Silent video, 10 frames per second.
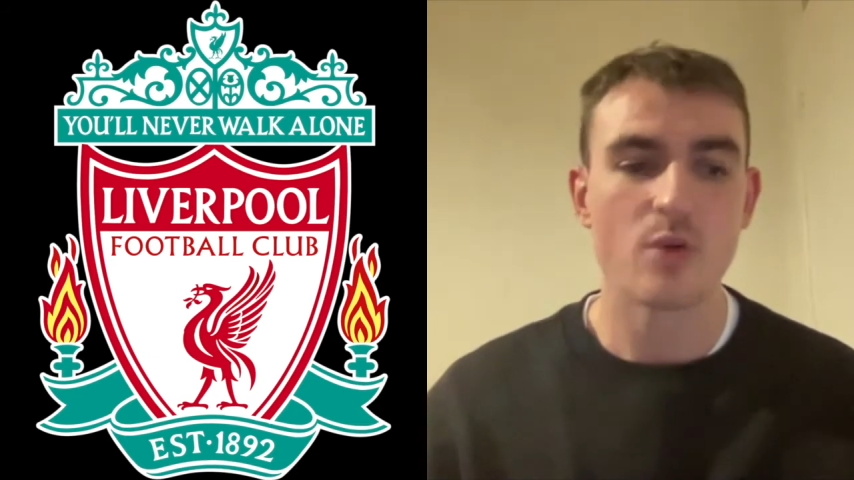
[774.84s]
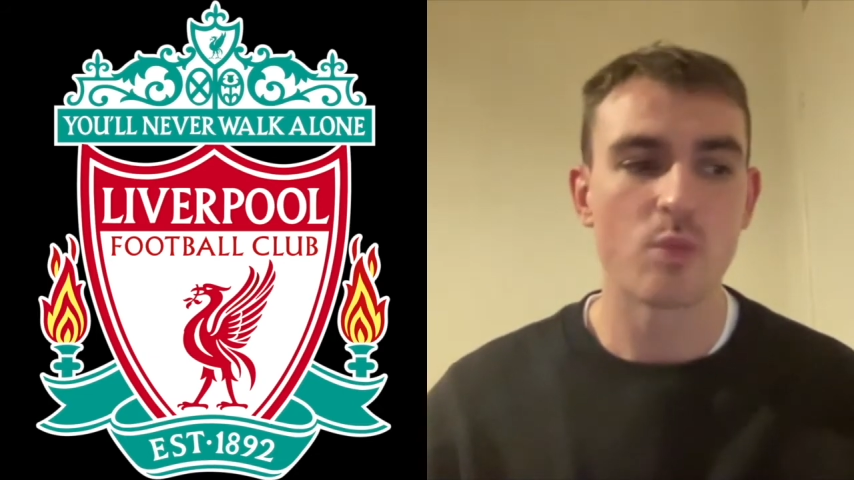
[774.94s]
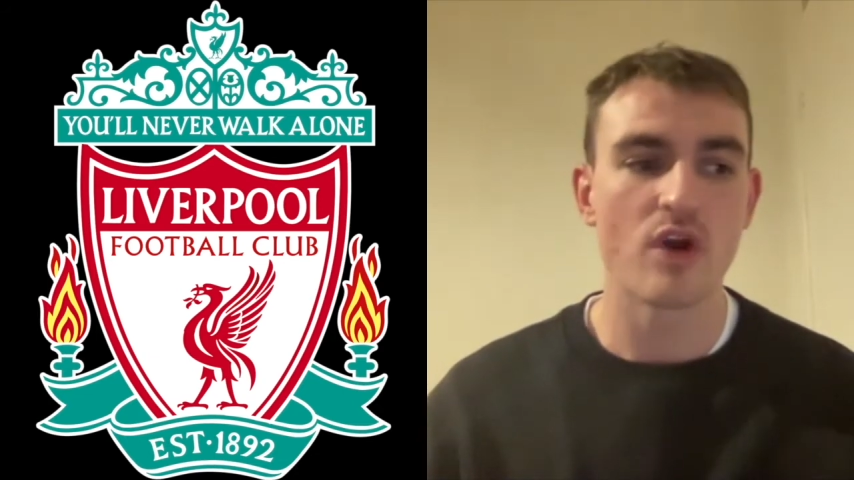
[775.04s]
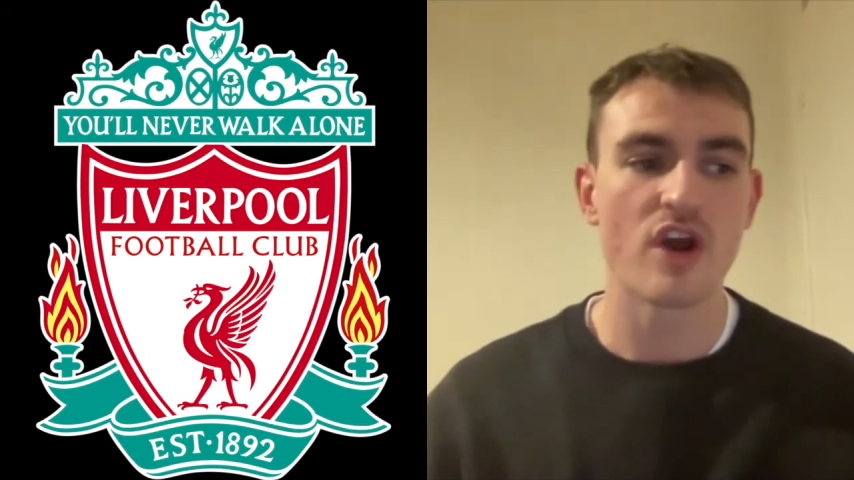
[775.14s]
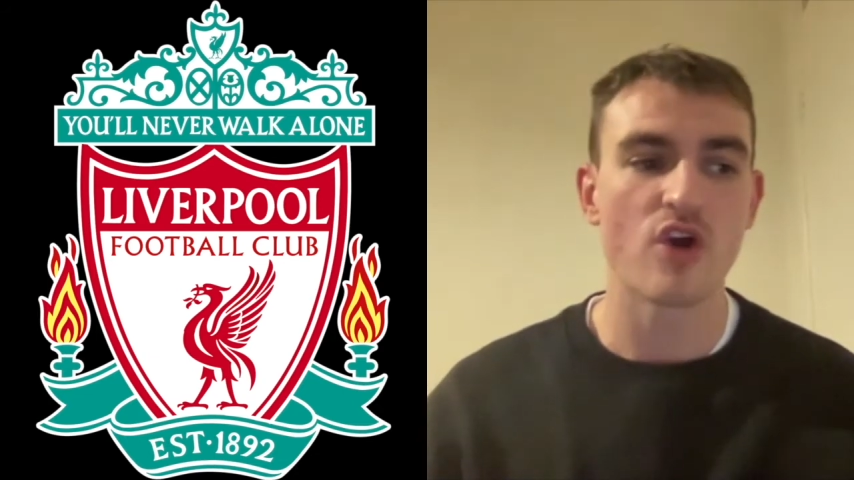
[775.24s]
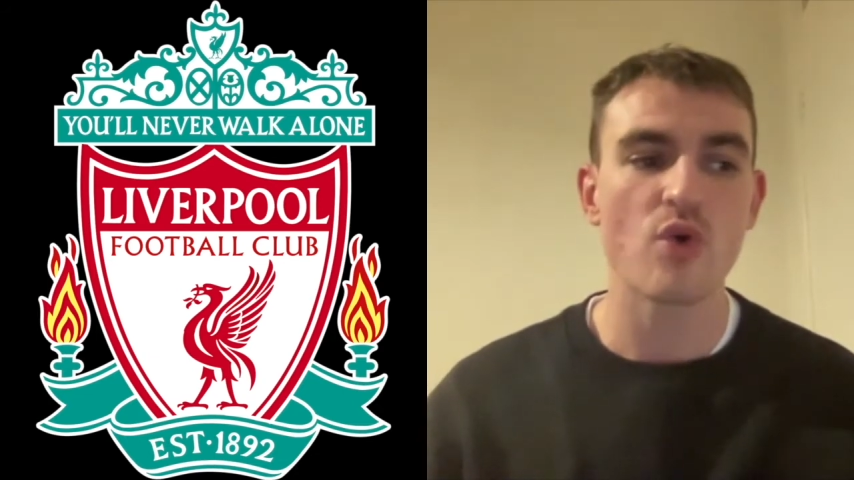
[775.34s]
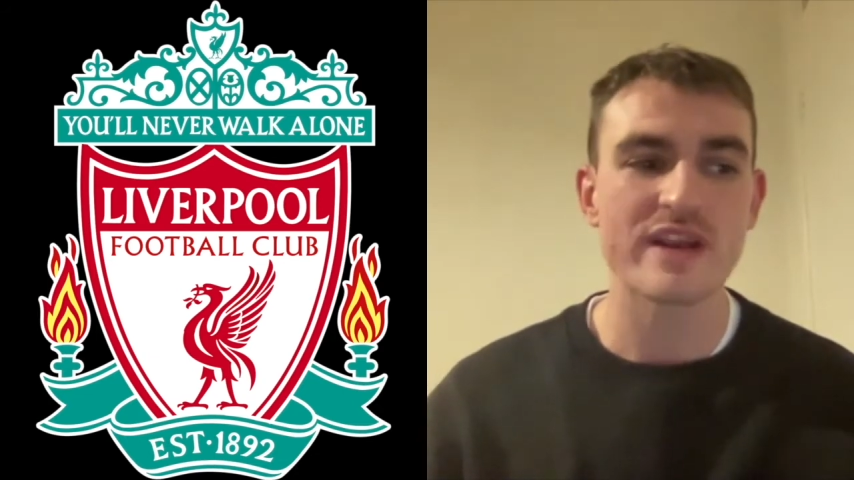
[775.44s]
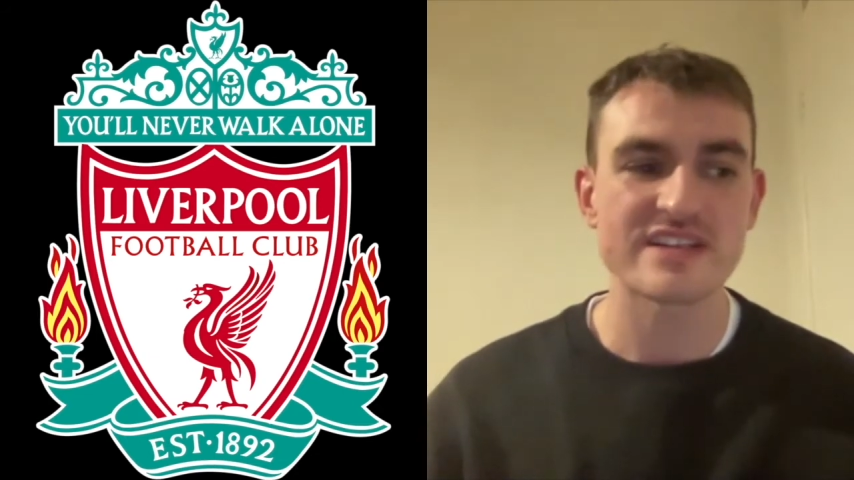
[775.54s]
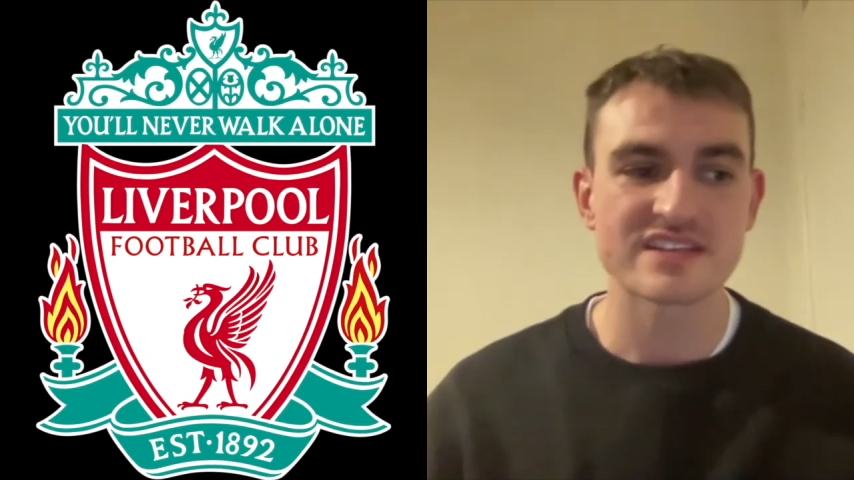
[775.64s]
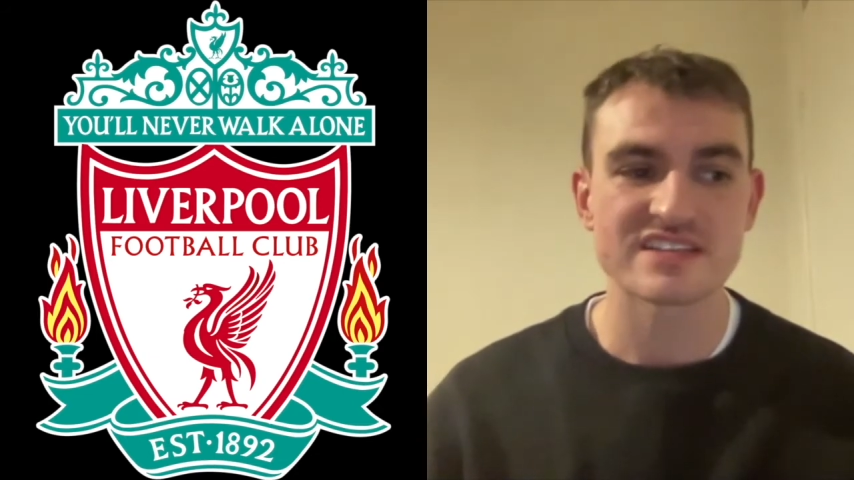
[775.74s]
were
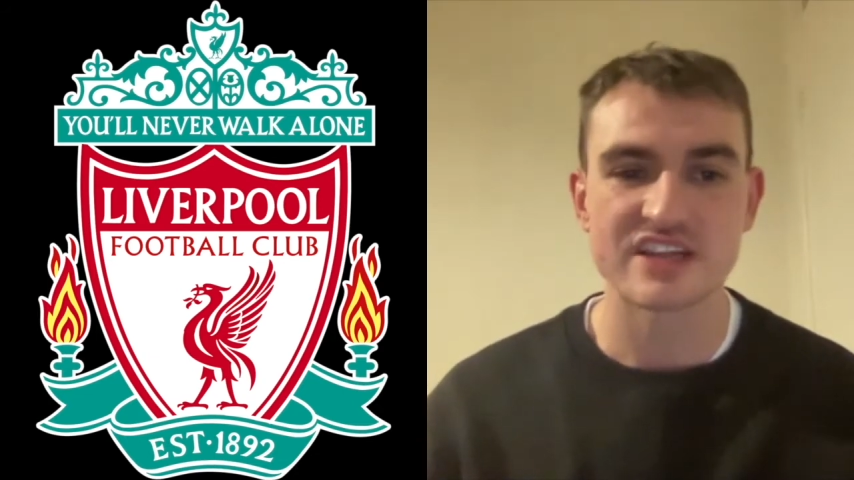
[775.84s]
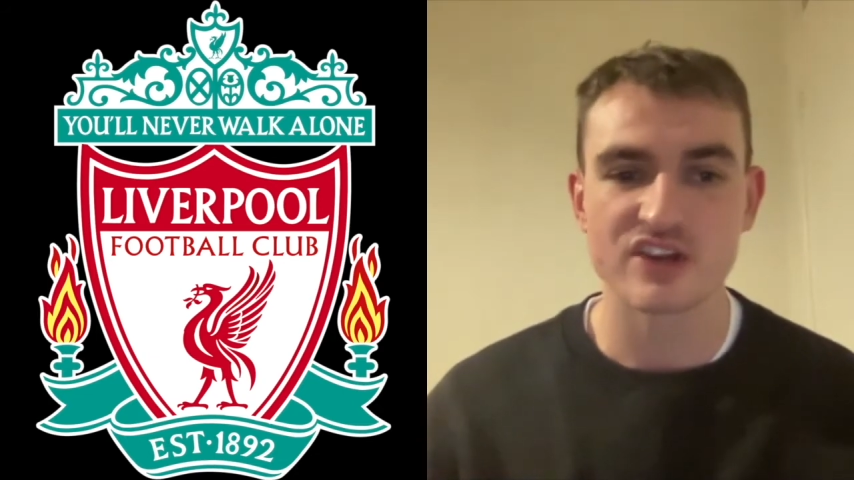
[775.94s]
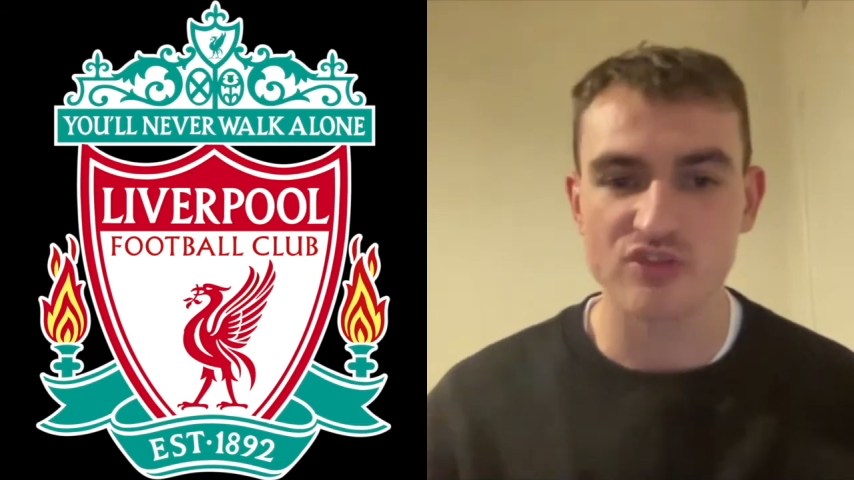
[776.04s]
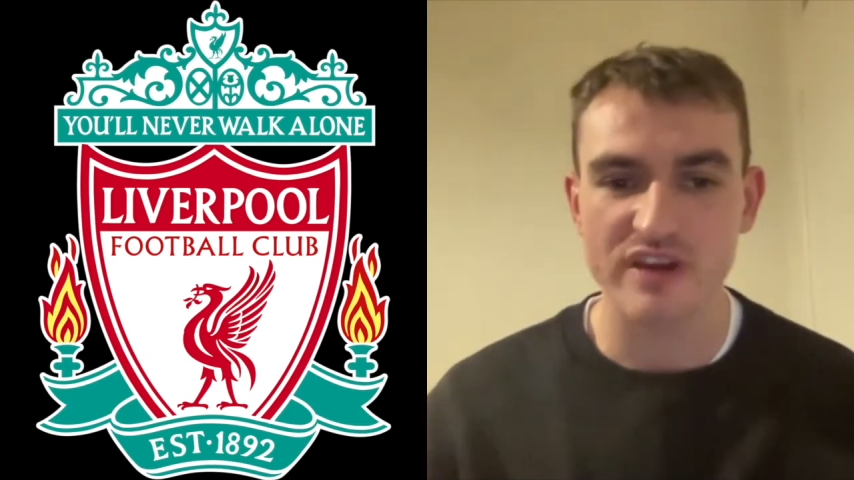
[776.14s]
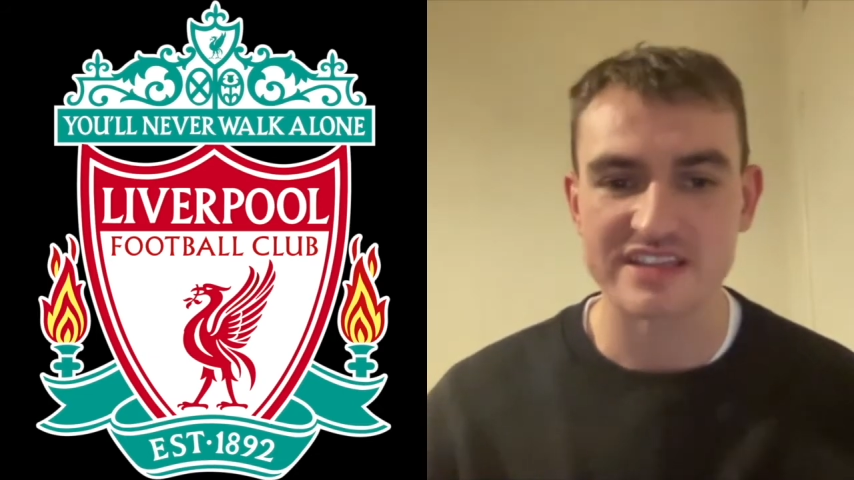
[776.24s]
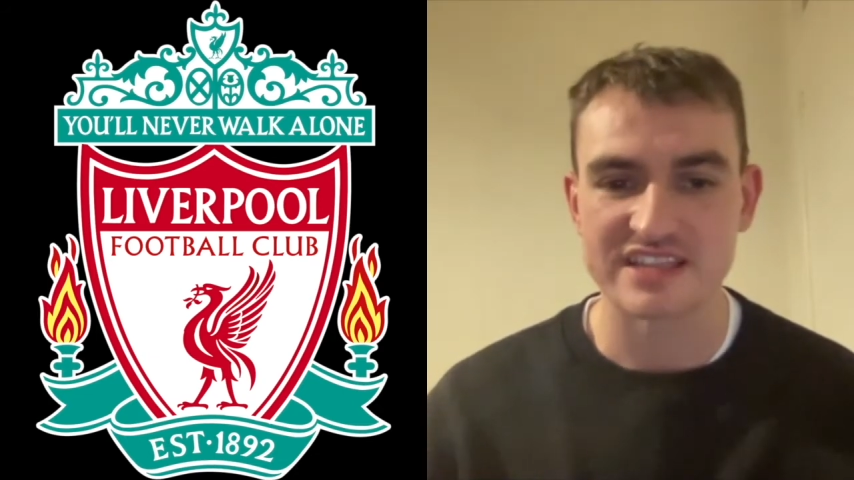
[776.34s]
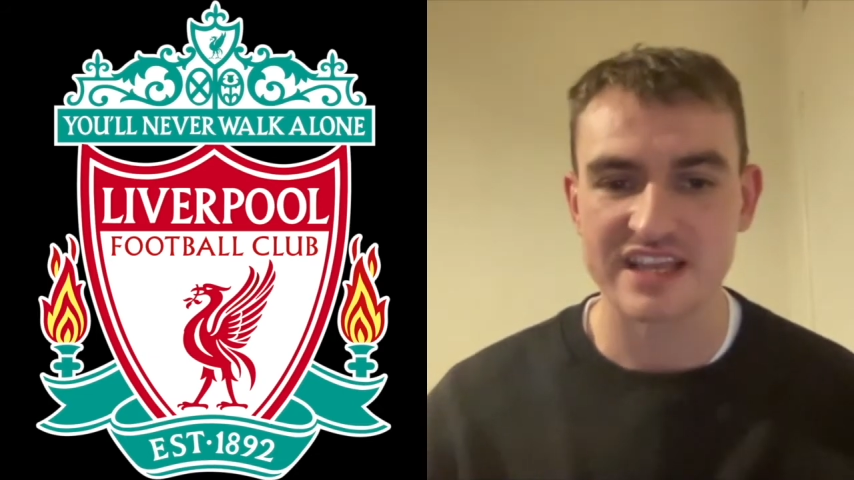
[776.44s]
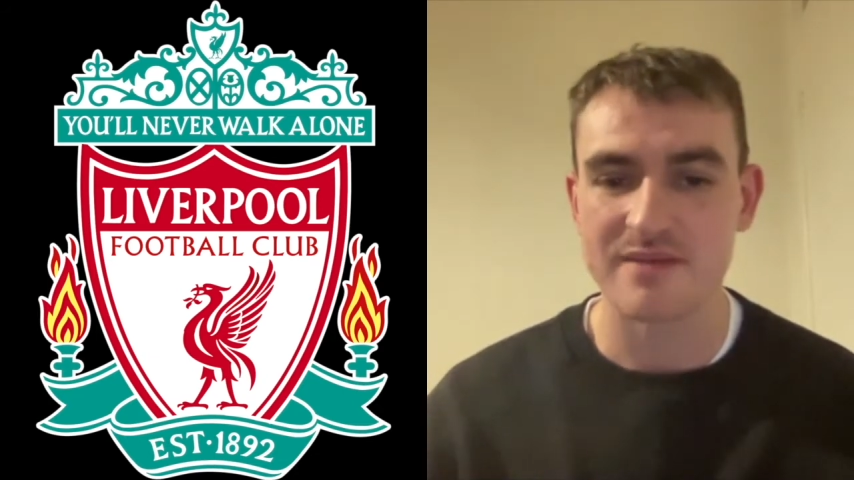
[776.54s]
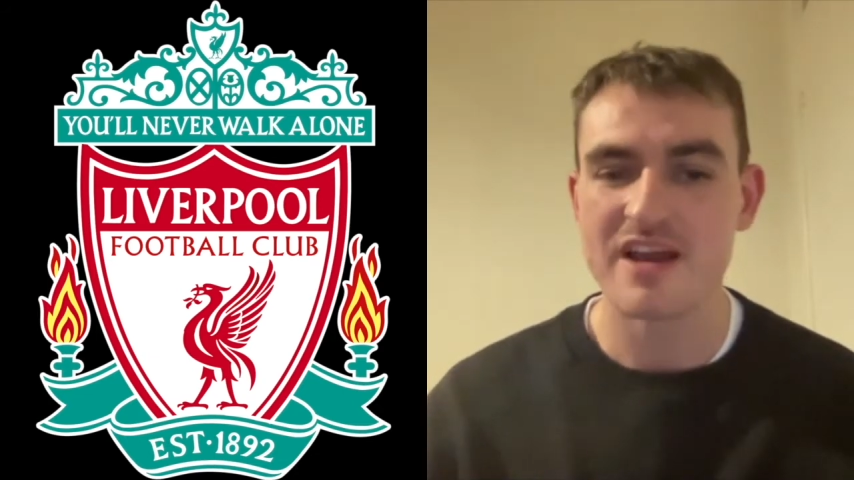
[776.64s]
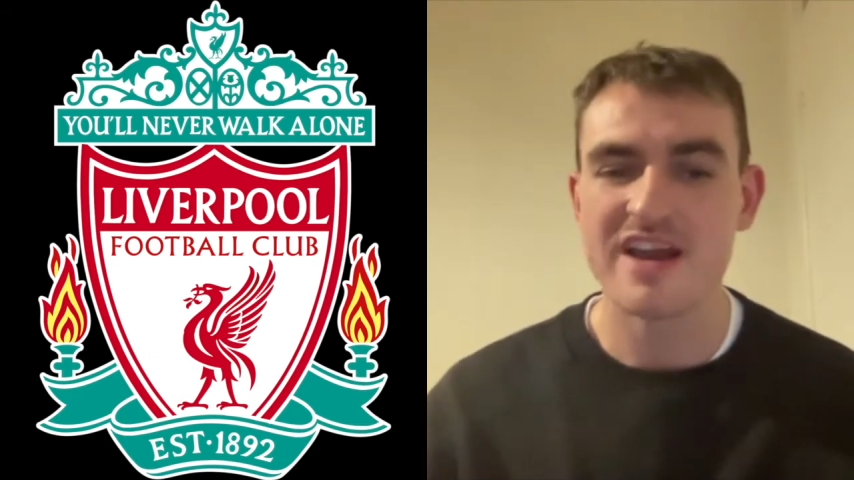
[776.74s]
always considered a great
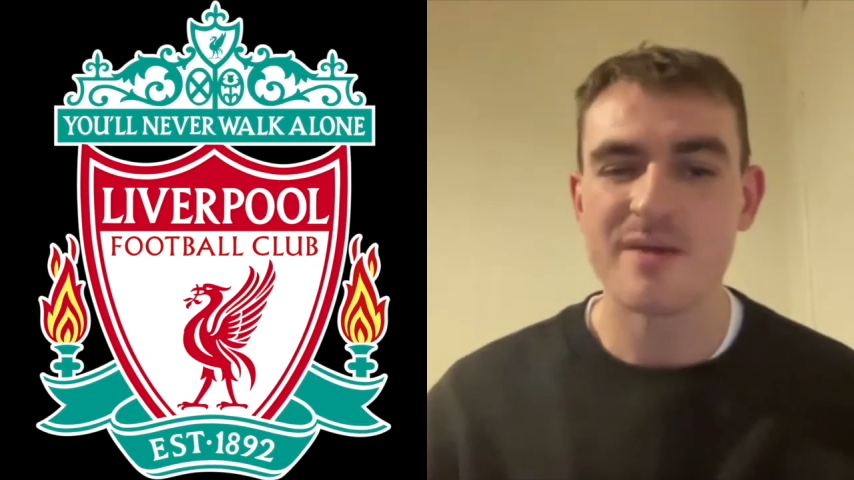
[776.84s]
team,